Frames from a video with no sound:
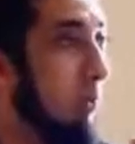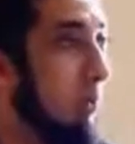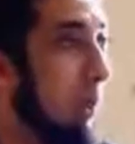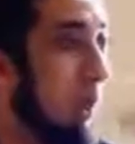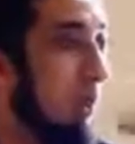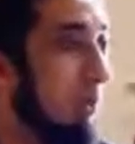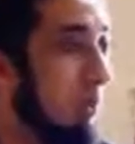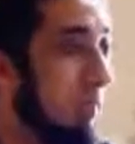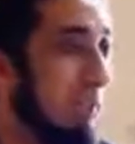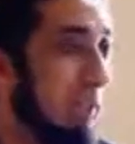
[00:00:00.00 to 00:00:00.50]

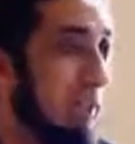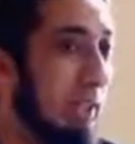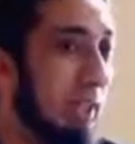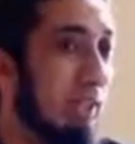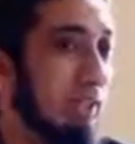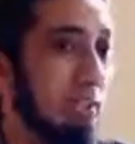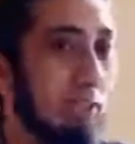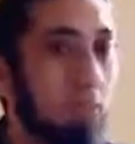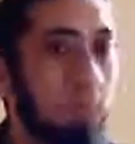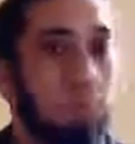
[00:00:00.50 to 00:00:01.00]
why we're
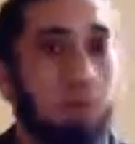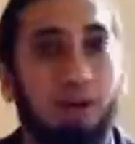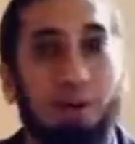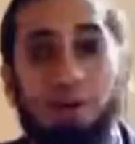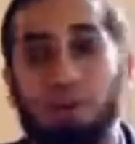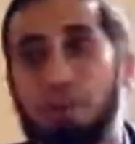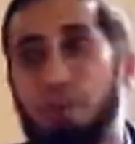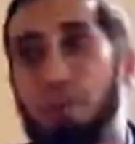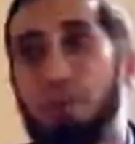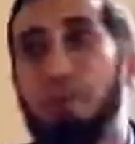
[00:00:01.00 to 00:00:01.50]
taking these
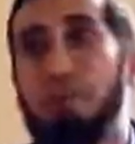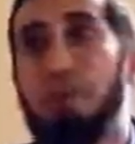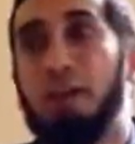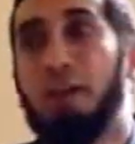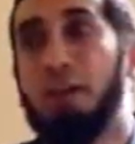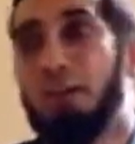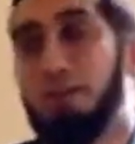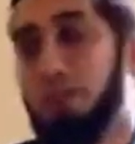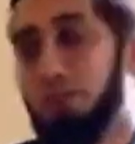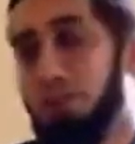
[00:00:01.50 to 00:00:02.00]
breaths in and
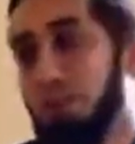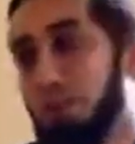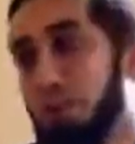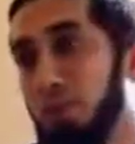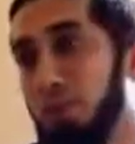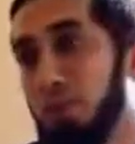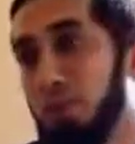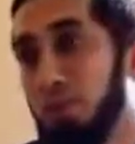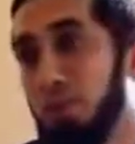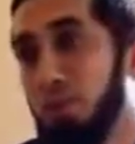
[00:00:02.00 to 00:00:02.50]
out.
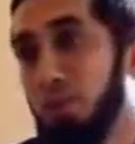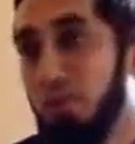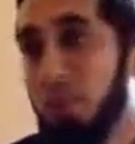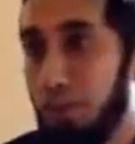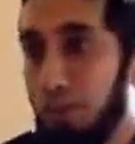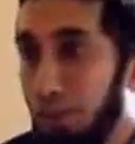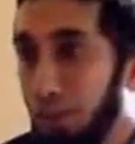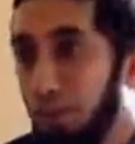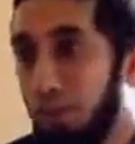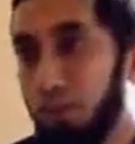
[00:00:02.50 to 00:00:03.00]

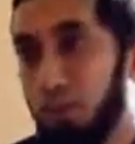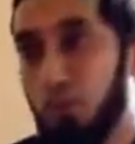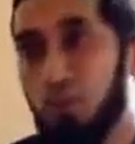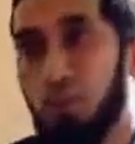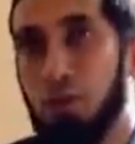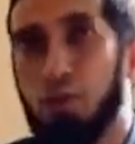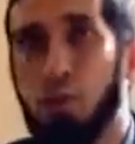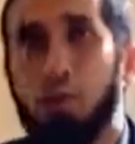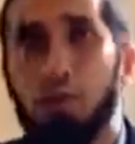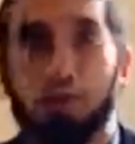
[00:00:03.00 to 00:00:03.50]
Now let's
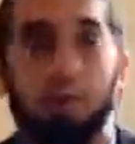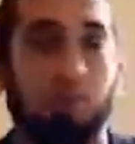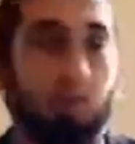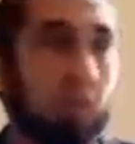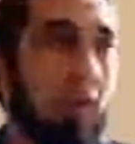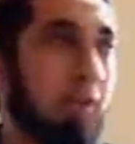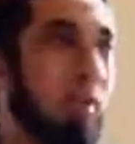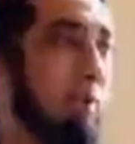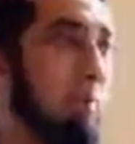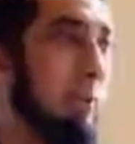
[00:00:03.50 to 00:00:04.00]
talk about this
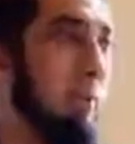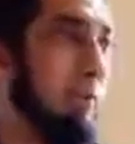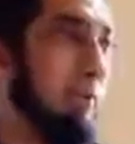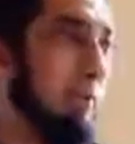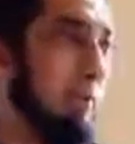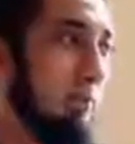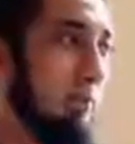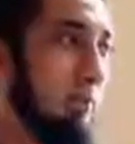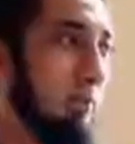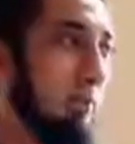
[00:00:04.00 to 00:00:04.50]
final
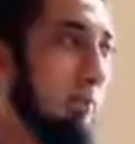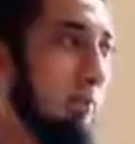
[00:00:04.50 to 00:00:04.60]
passage.